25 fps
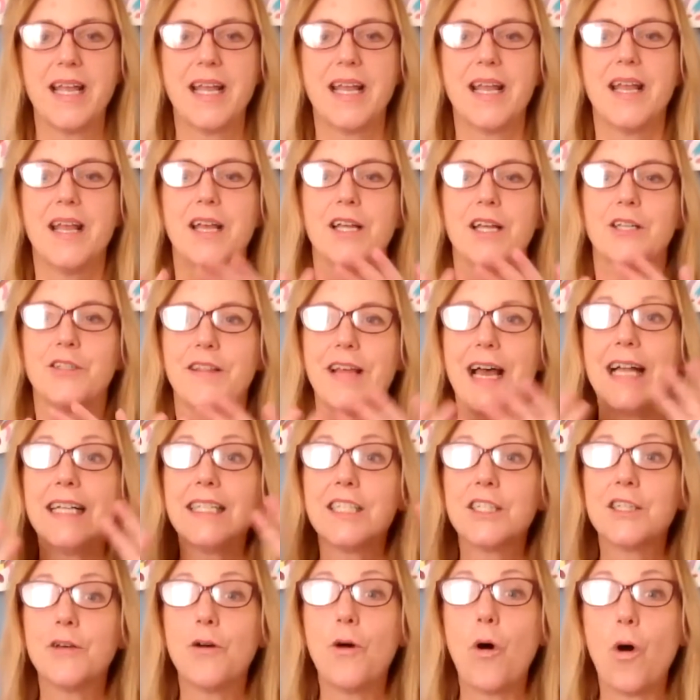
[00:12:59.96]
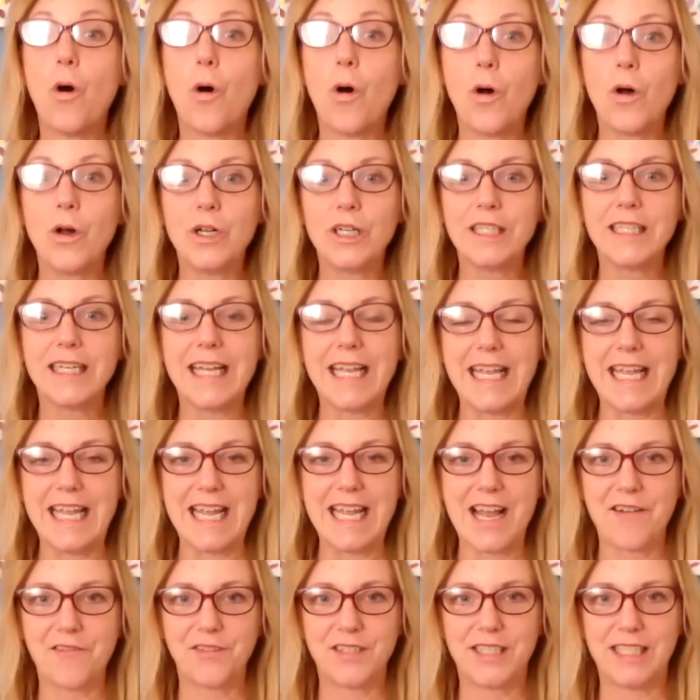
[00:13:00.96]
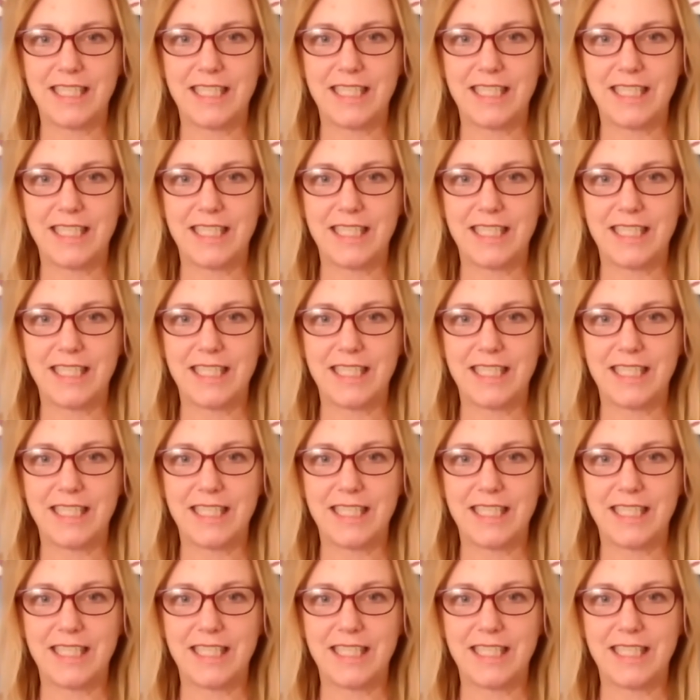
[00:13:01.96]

That's the whole EFT.